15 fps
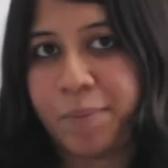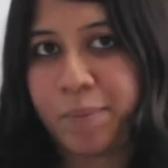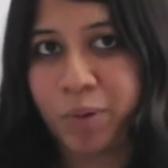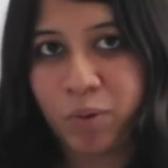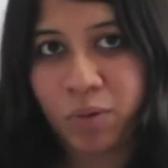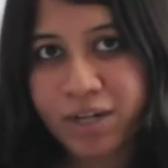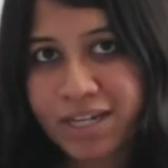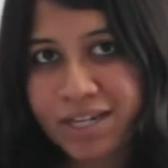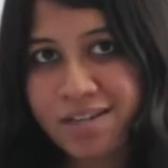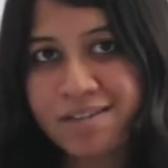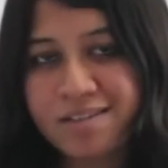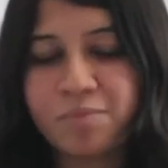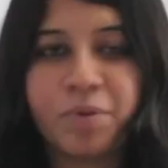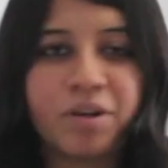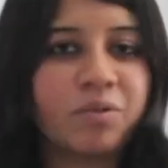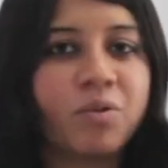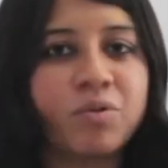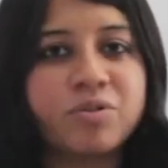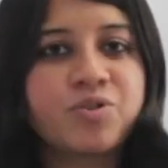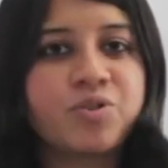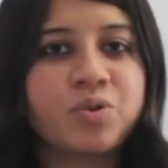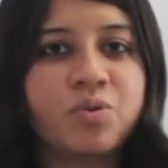employees, but
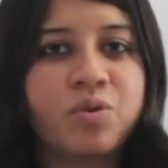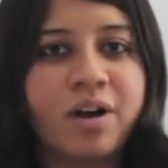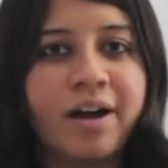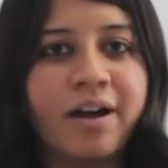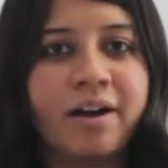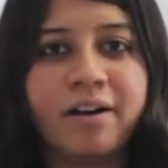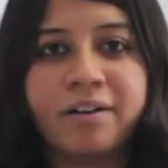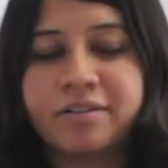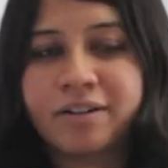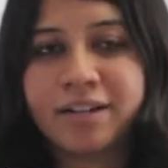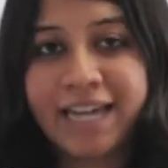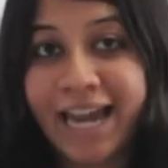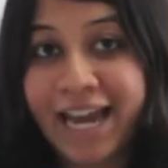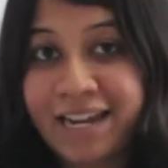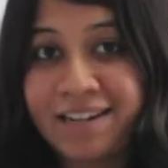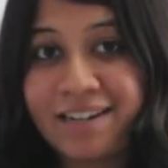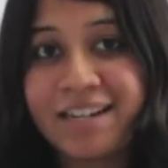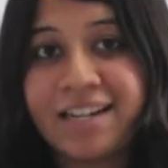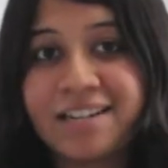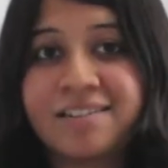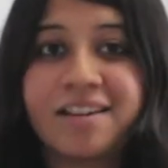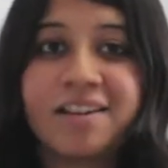also our
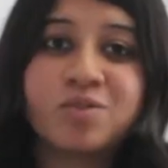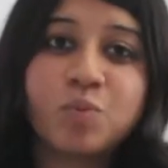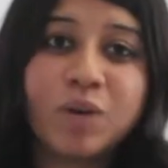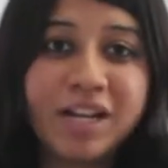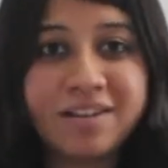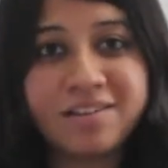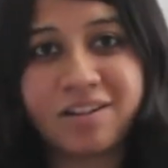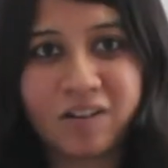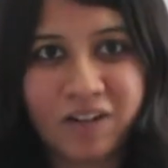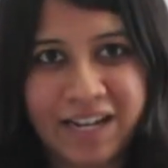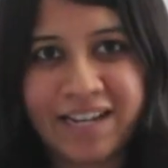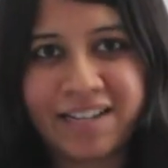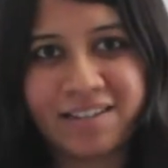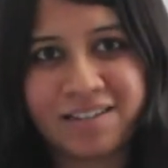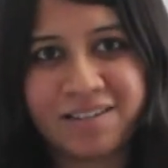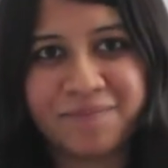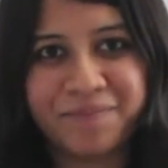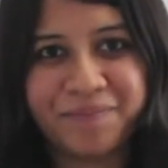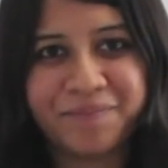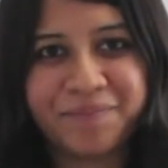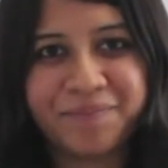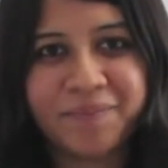candidates, as well as our clients.
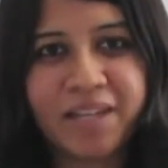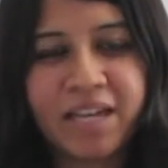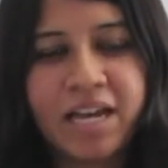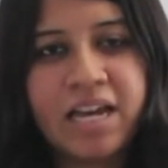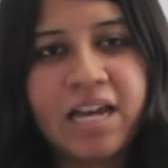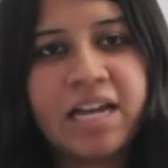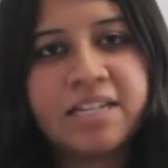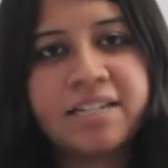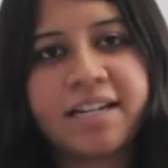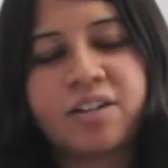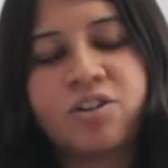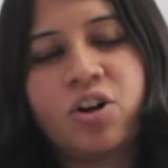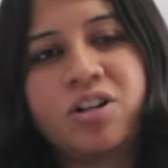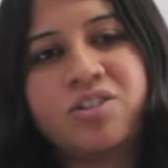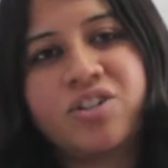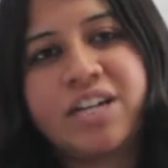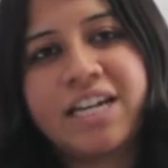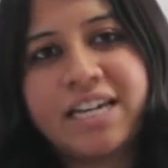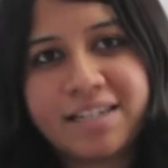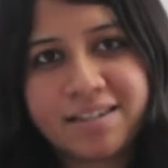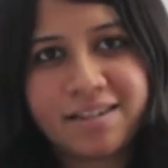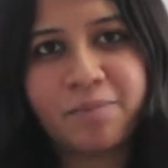Technology
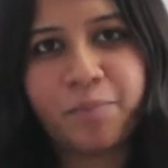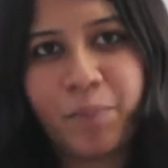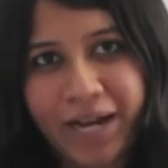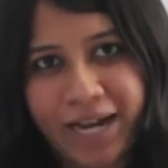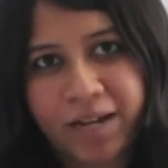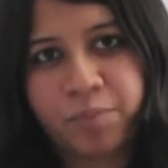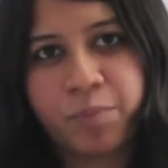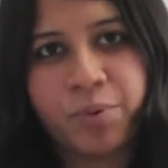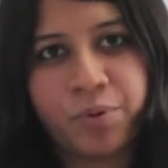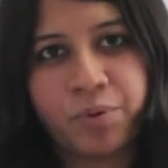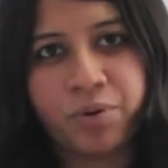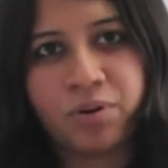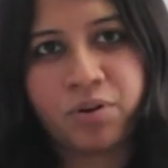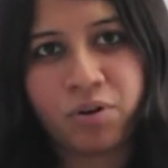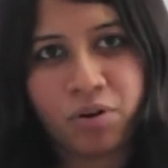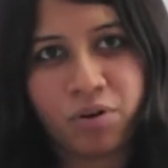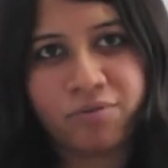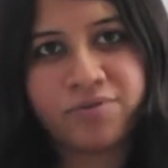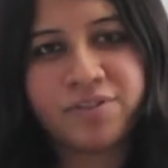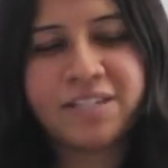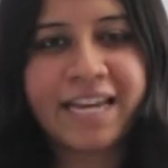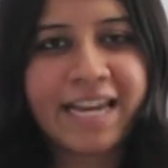is the backbone
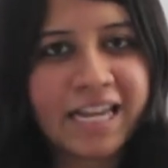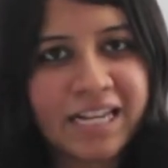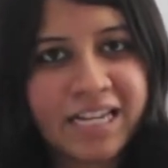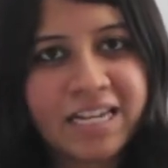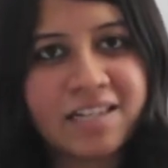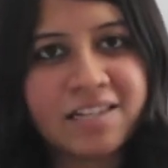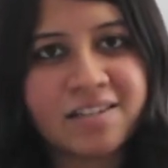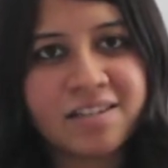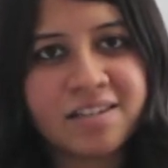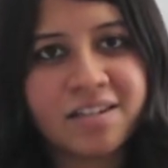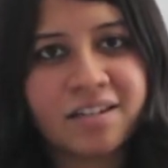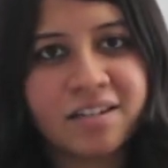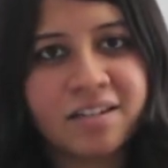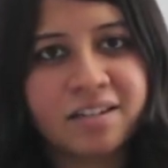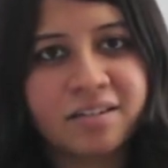of Scalene's